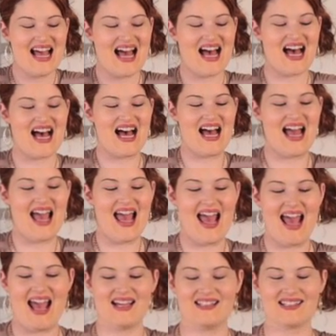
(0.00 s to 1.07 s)

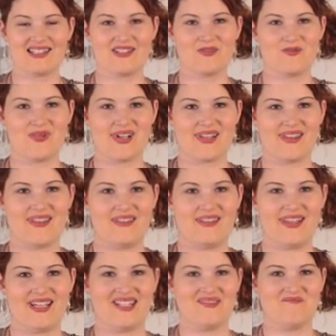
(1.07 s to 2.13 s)
ends with
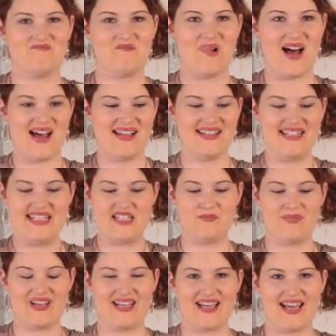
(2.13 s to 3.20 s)
the must
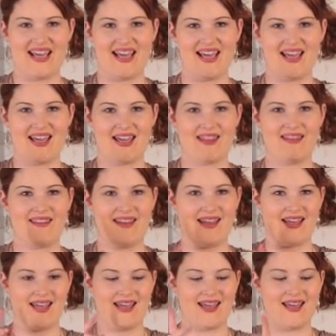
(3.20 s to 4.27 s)
being
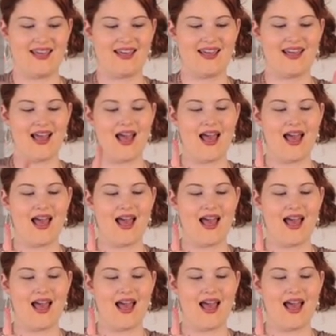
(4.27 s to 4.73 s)
the